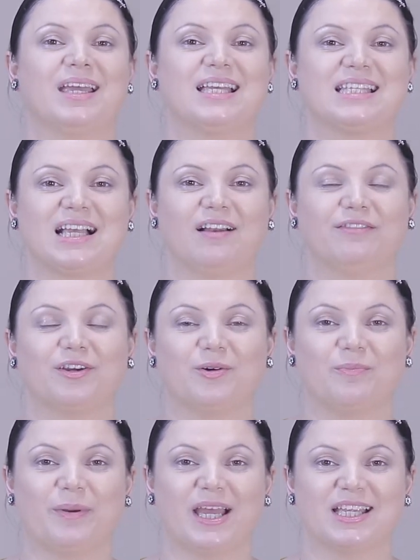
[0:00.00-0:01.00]

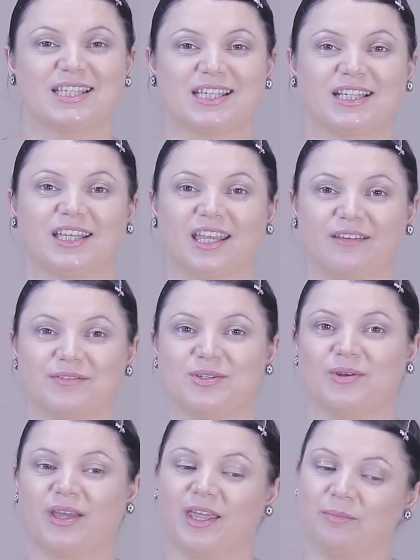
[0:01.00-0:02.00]
Self-compassion gives
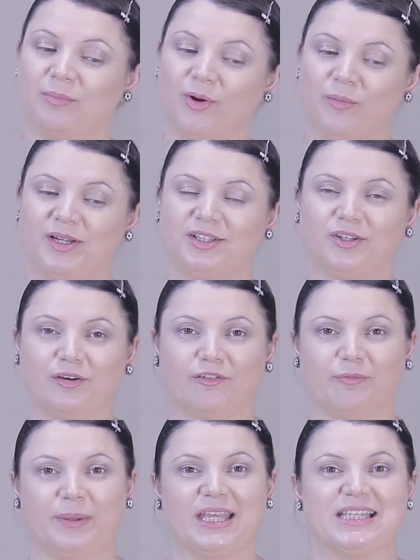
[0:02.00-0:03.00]
you a moment
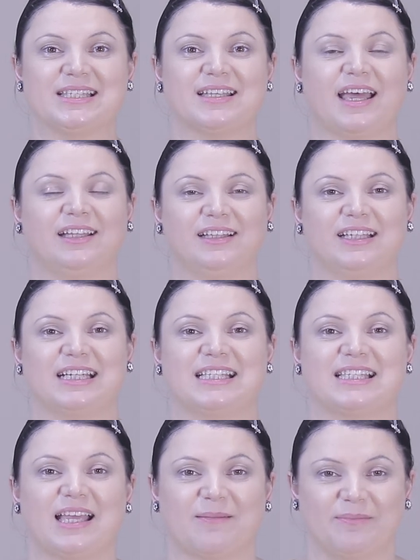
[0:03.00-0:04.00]
of peace and
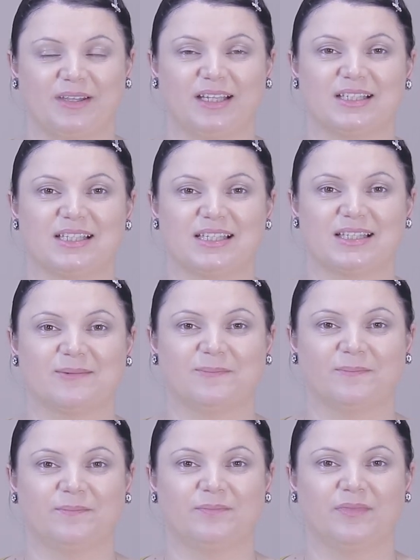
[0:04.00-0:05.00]
acceptance.
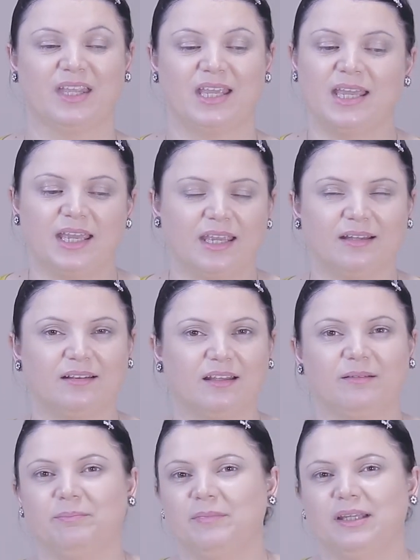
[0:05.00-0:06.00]

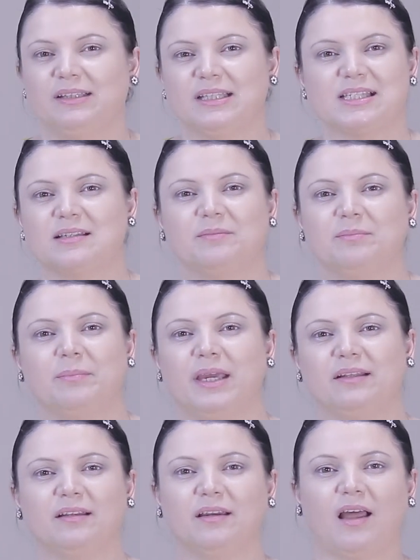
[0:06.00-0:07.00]
It doesn't
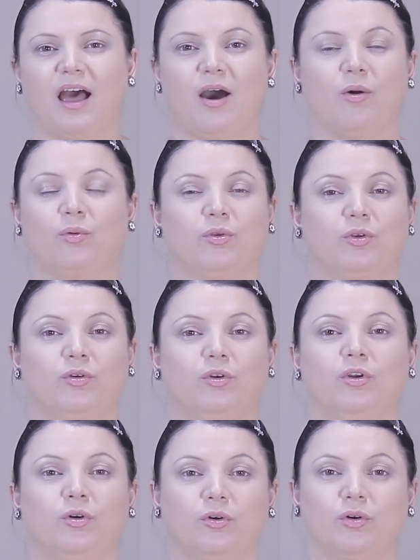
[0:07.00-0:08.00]
matter how you
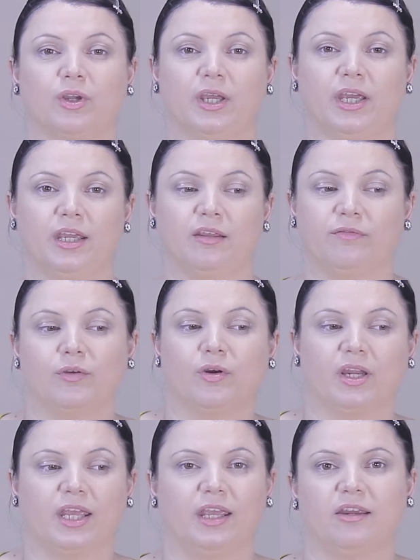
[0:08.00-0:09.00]
look, if
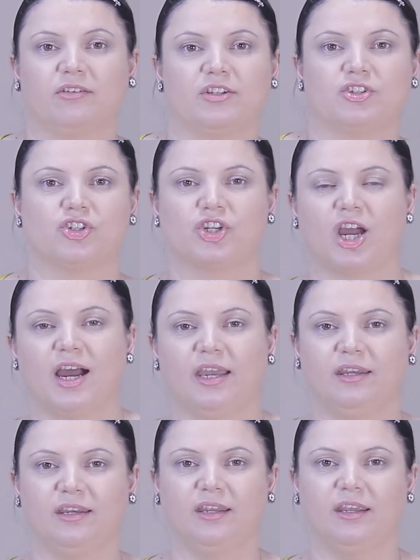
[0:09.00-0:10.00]
your hair is
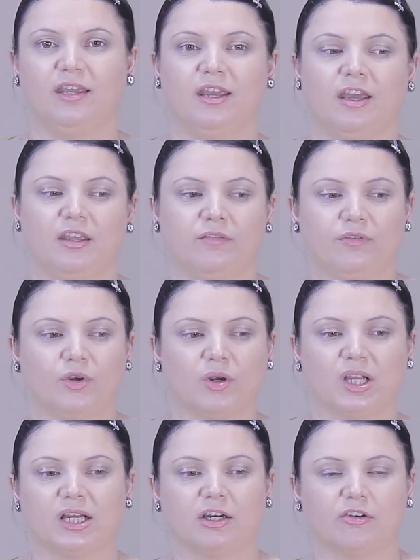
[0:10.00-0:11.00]
shiny, if your
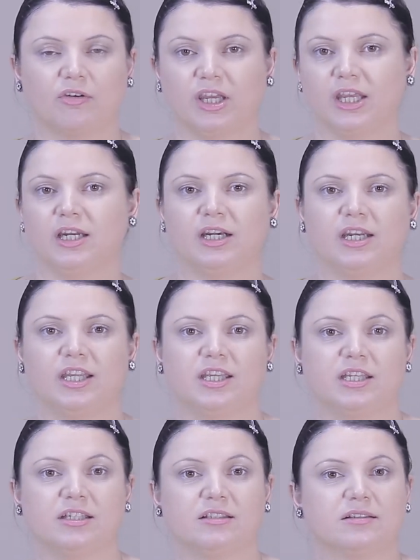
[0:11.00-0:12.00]
career
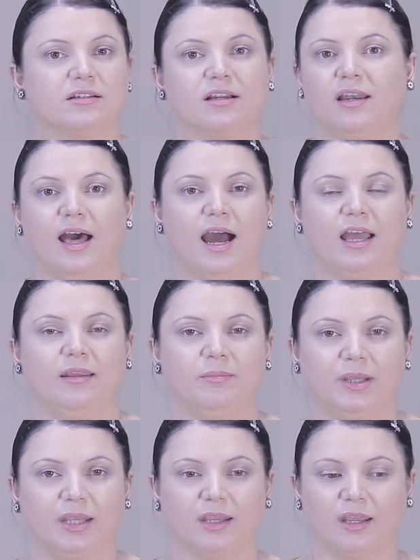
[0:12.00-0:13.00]
is
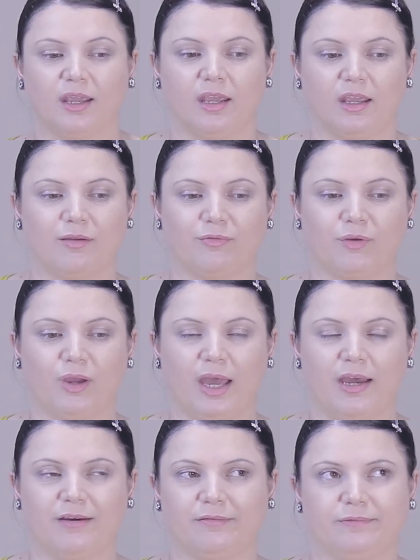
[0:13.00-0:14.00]
climbing, if you
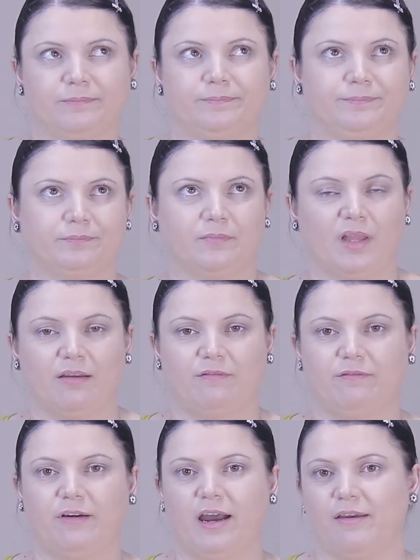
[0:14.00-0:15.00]
have
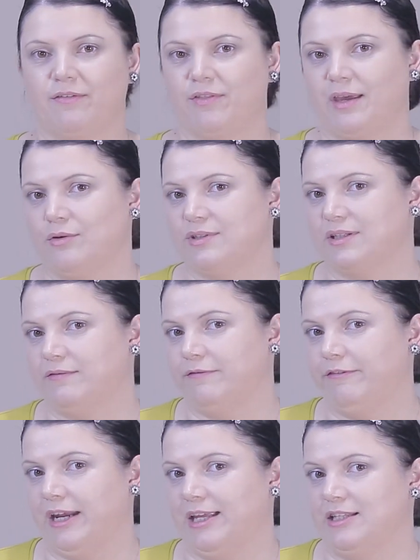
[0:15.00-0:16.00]
5,000
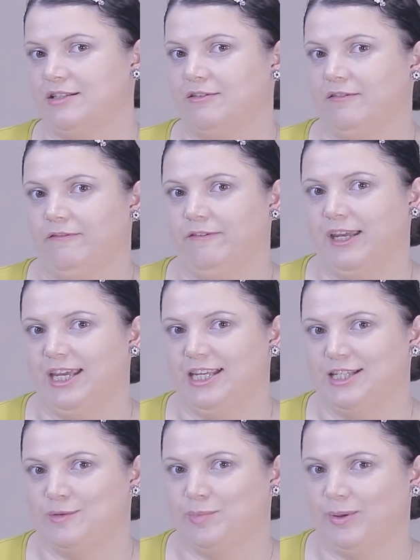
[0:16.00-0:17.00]
friends on
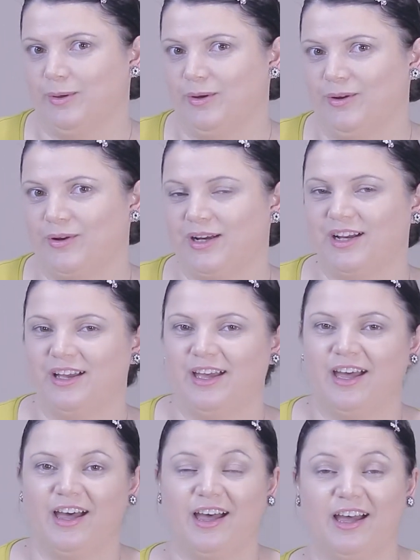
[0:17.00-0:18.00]
Facebook,
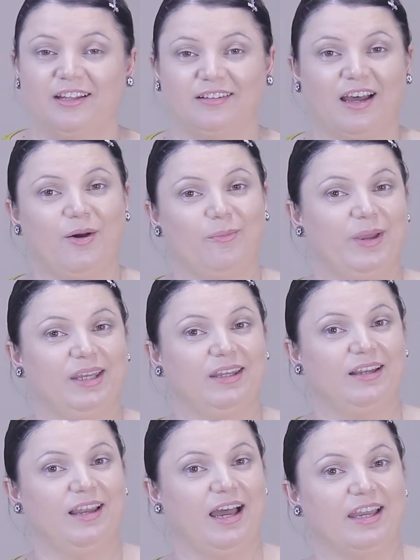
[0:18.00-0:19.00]
and how
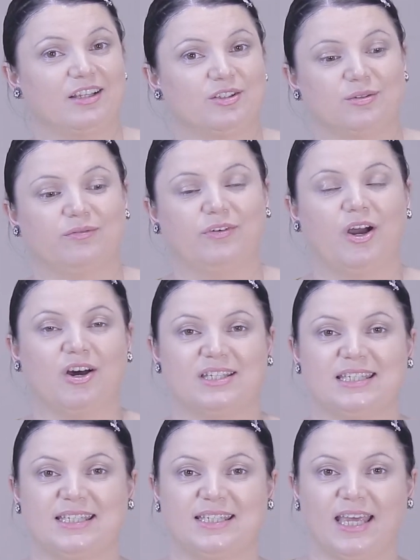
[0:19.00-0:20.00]
many likes you've
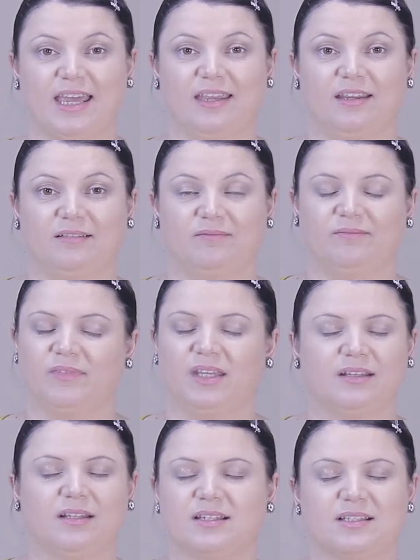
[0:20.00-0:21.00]
got today.
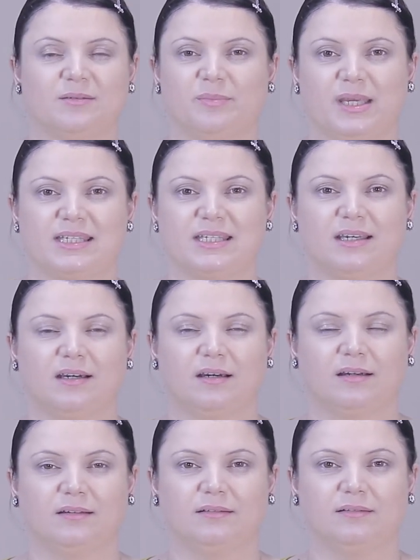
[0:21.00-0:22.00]
It doesn't
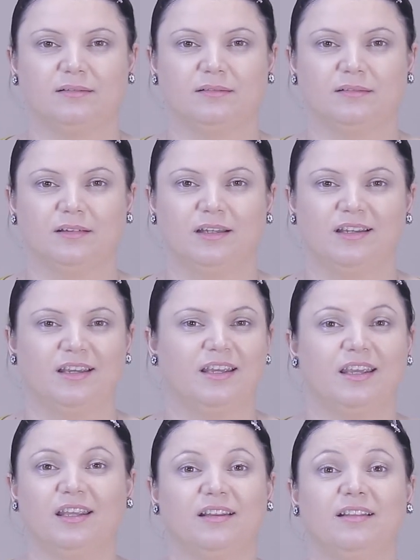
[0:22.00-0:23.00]
matter.
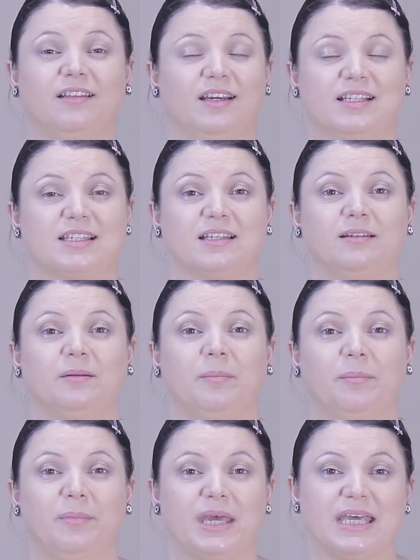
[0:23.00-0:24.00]
It doesn't
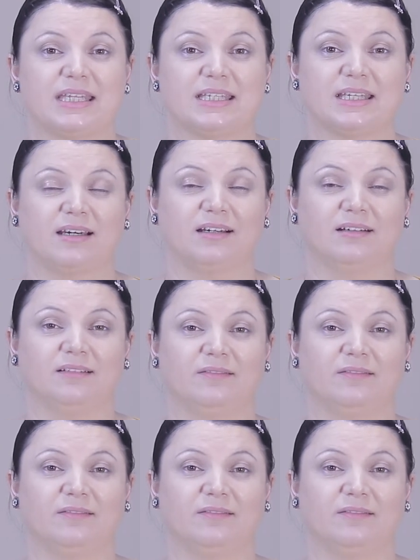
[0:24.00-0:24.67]
matter.